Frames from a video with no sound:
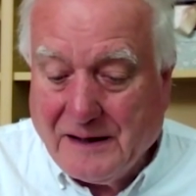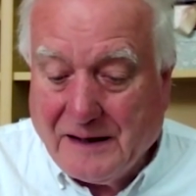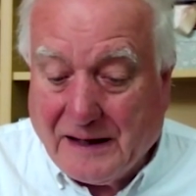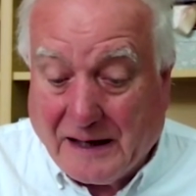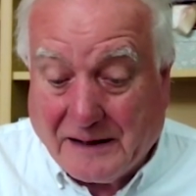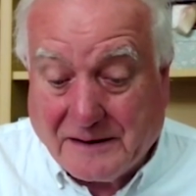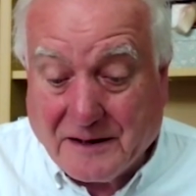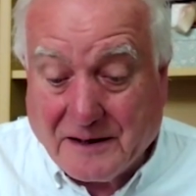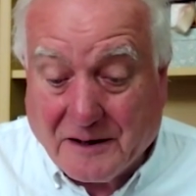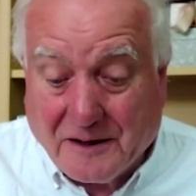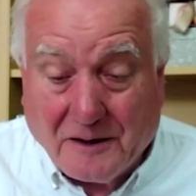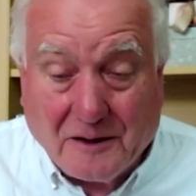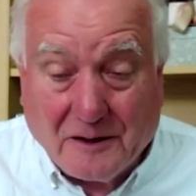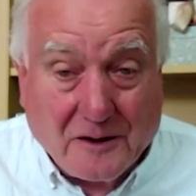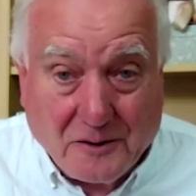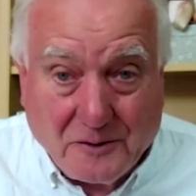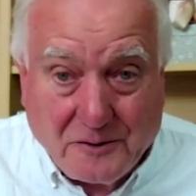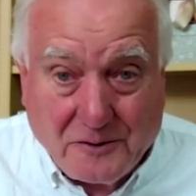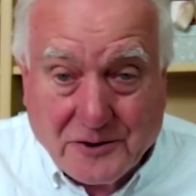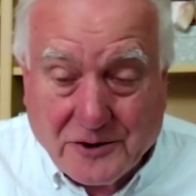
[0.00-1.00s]
That's a
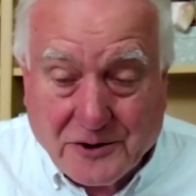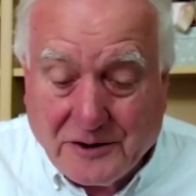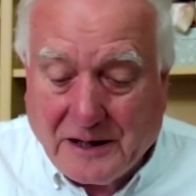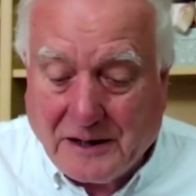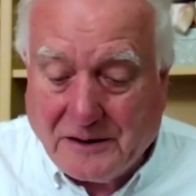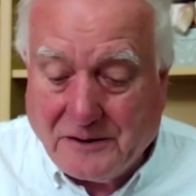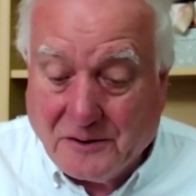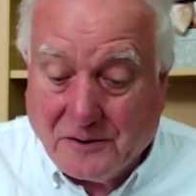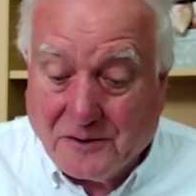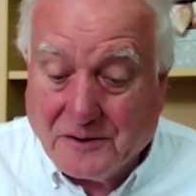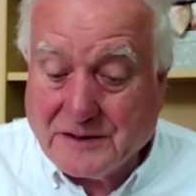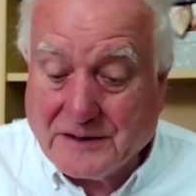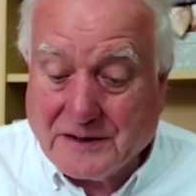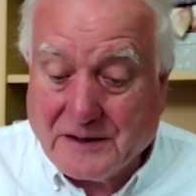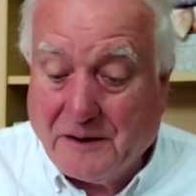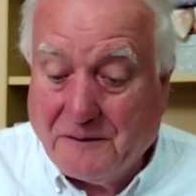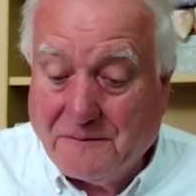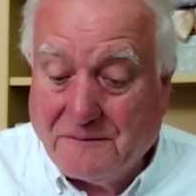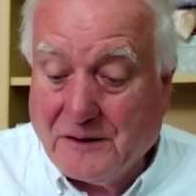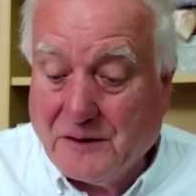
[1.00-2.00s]
conclusion endorsed
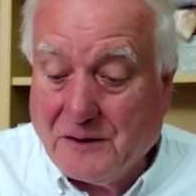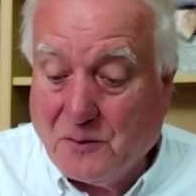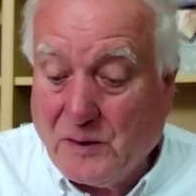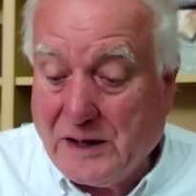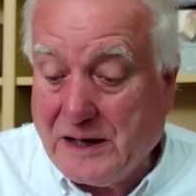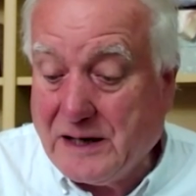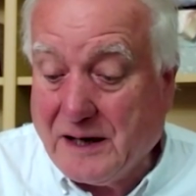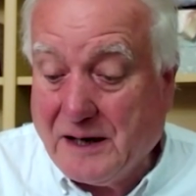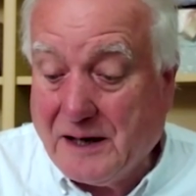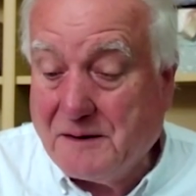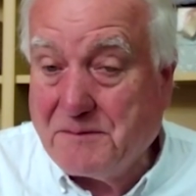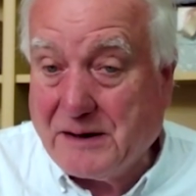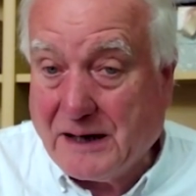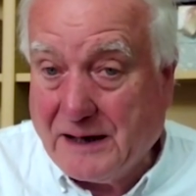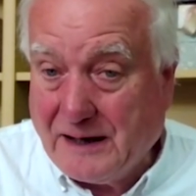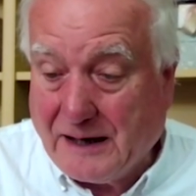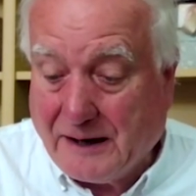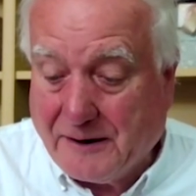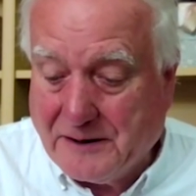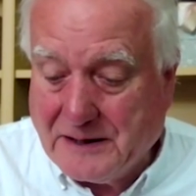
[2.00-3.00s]
over the weekend by
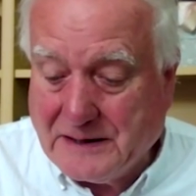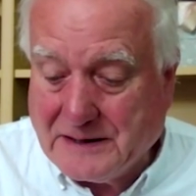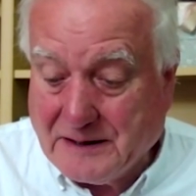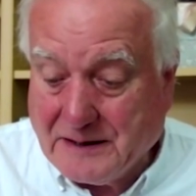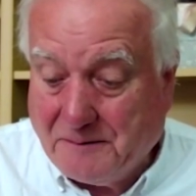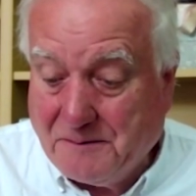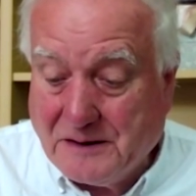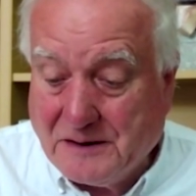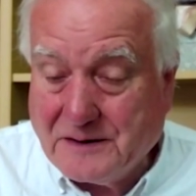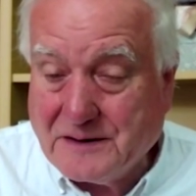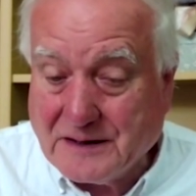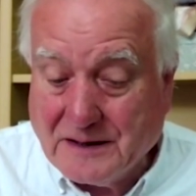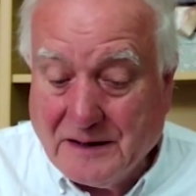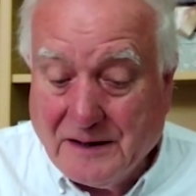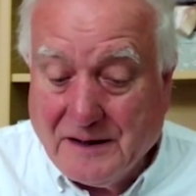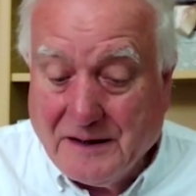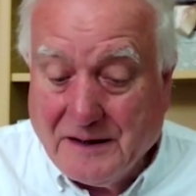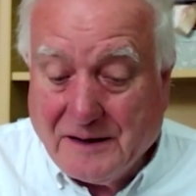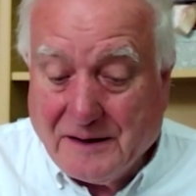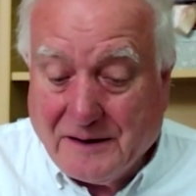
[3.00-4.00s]
Larry Summers,
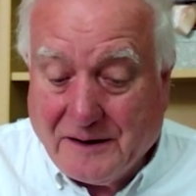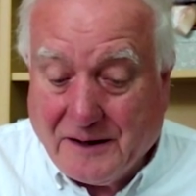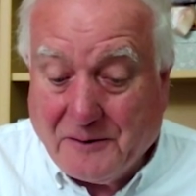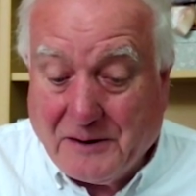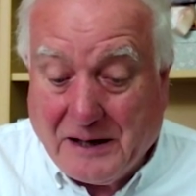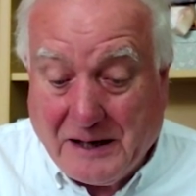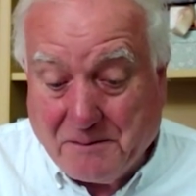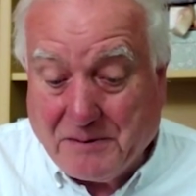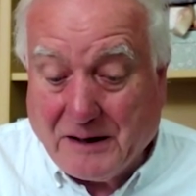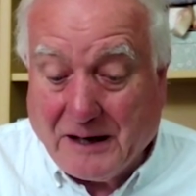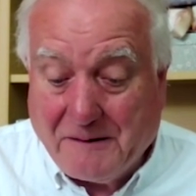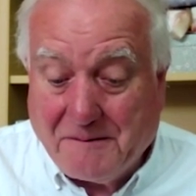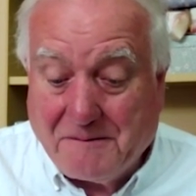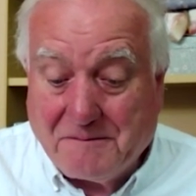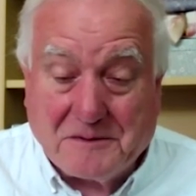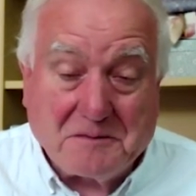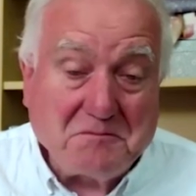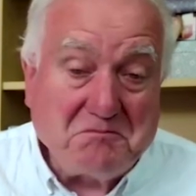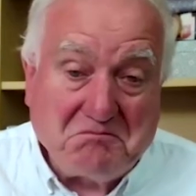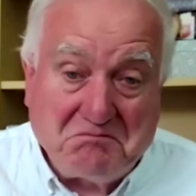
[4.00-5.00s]
though he
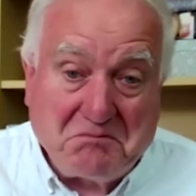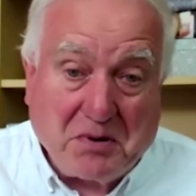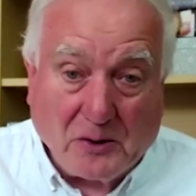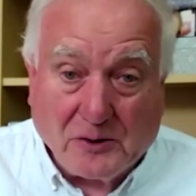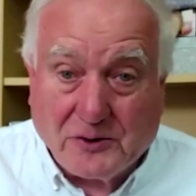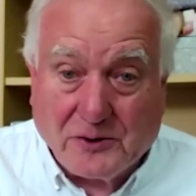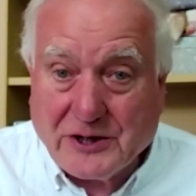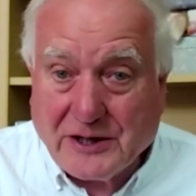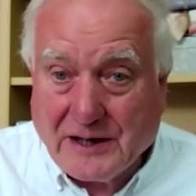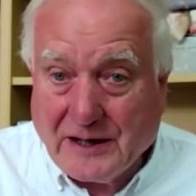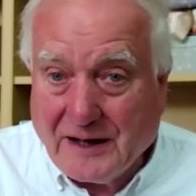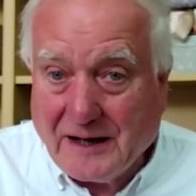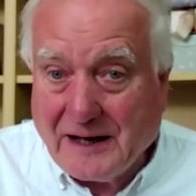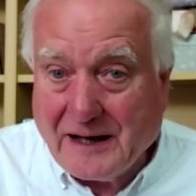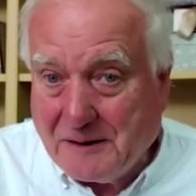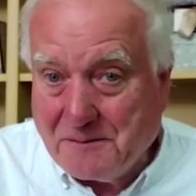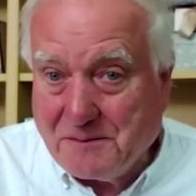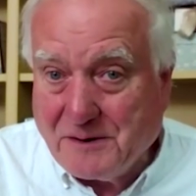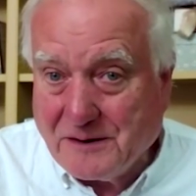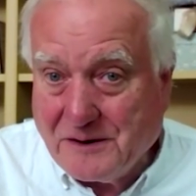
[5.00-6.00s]
blamed bolshy
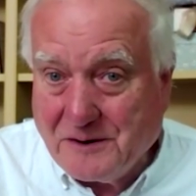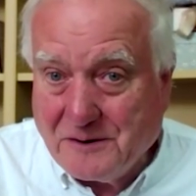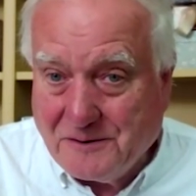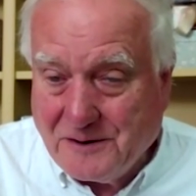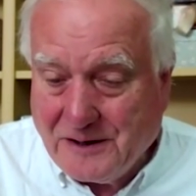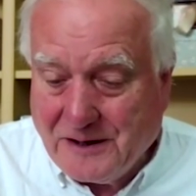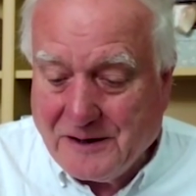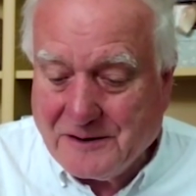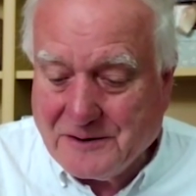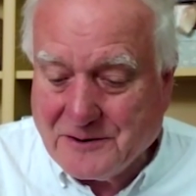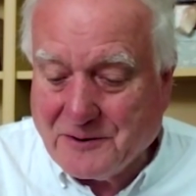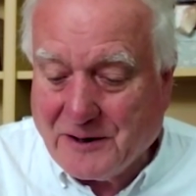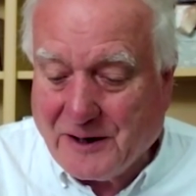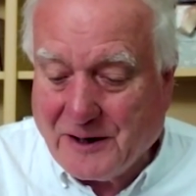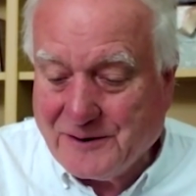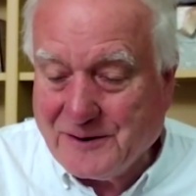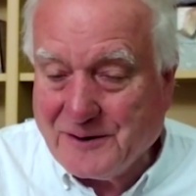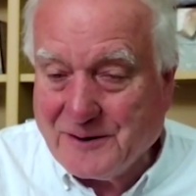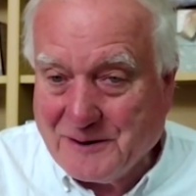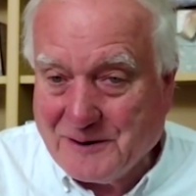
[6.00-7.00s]
labour unions
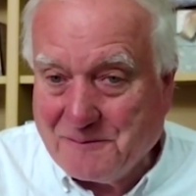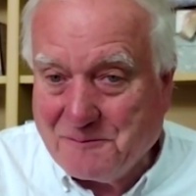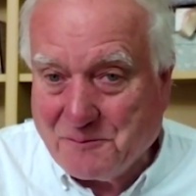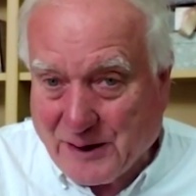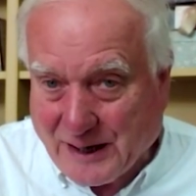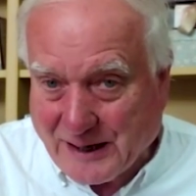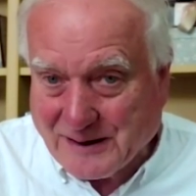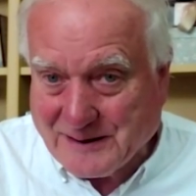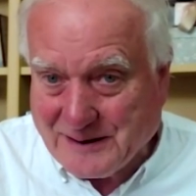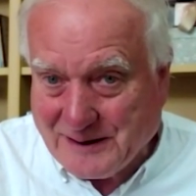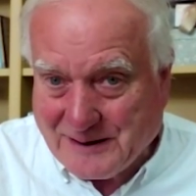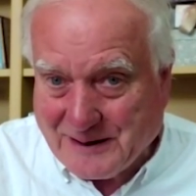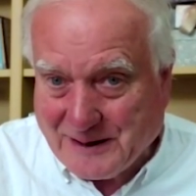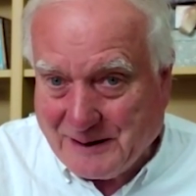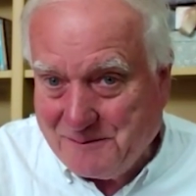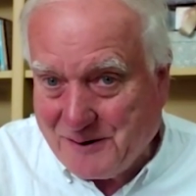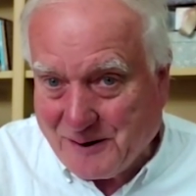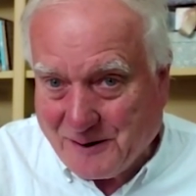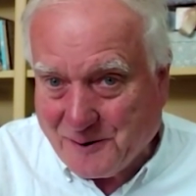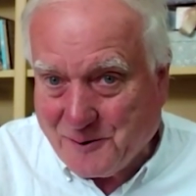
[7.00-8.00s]
rather than Brexit.
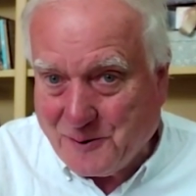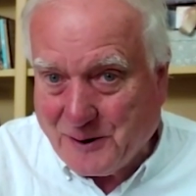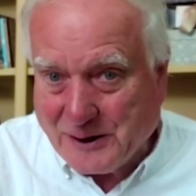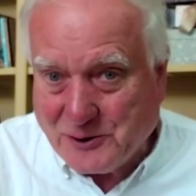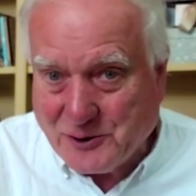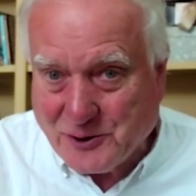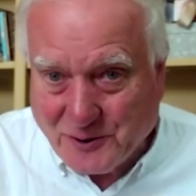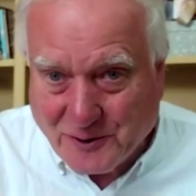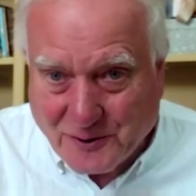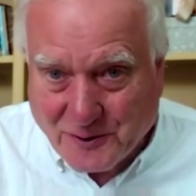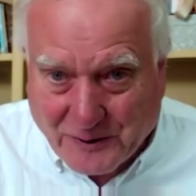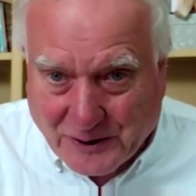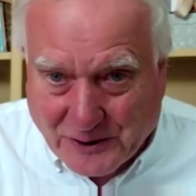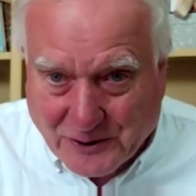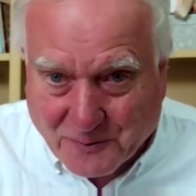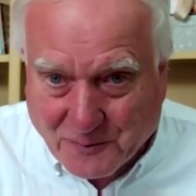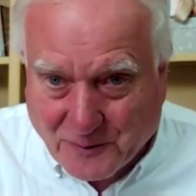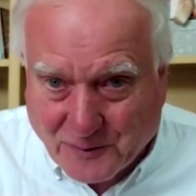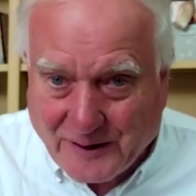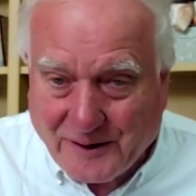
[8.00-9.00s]
I'm not quite sure
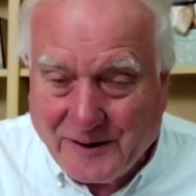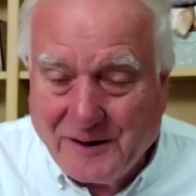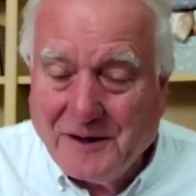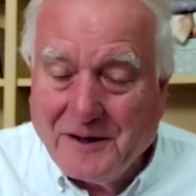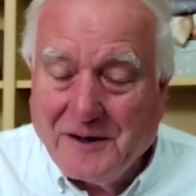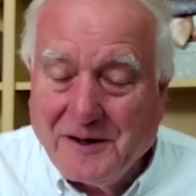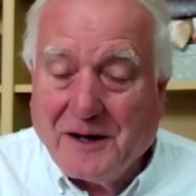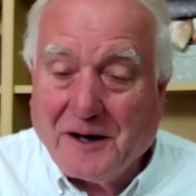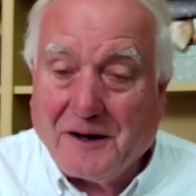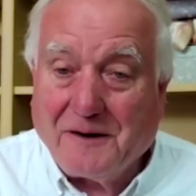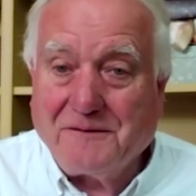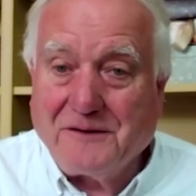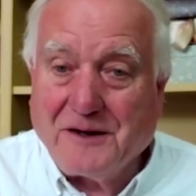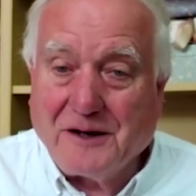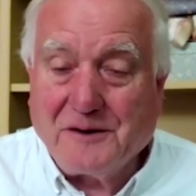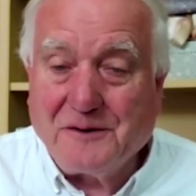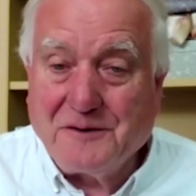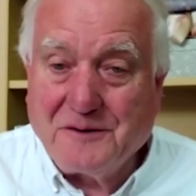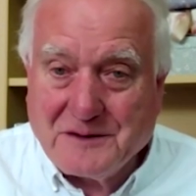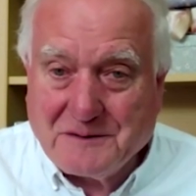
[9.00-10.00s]
which one of
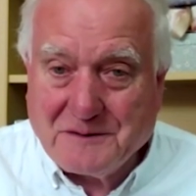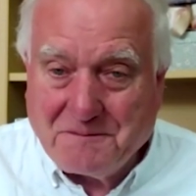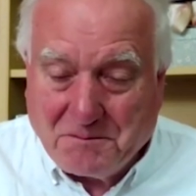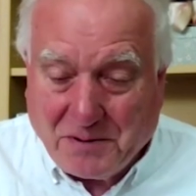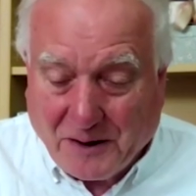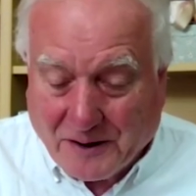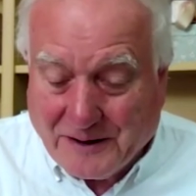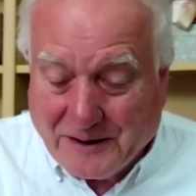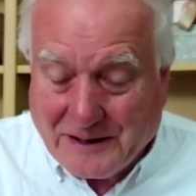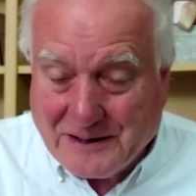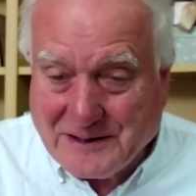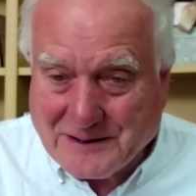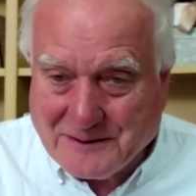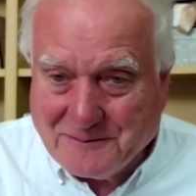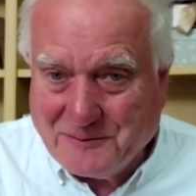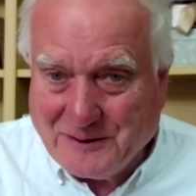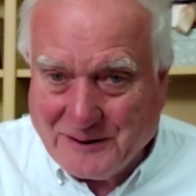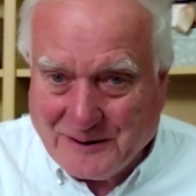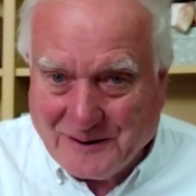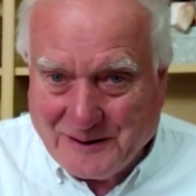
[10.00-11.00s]
those Boris
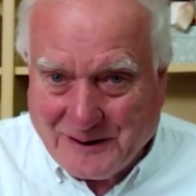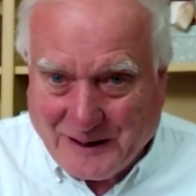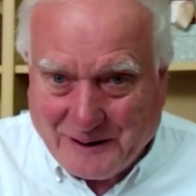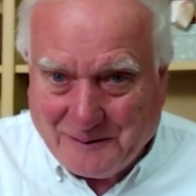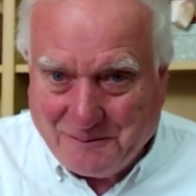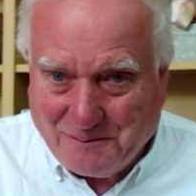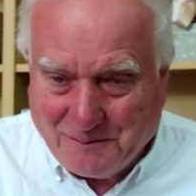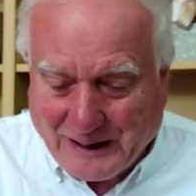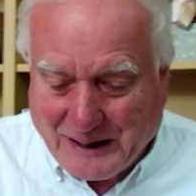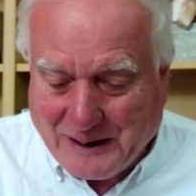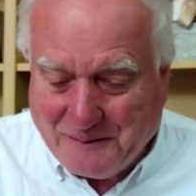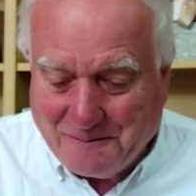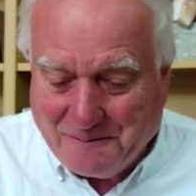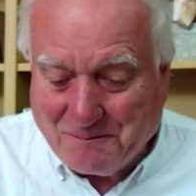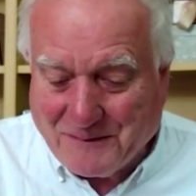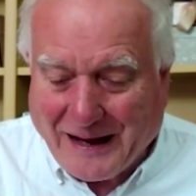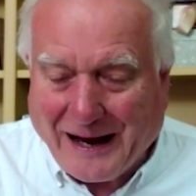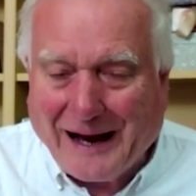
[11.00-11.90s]
will blame.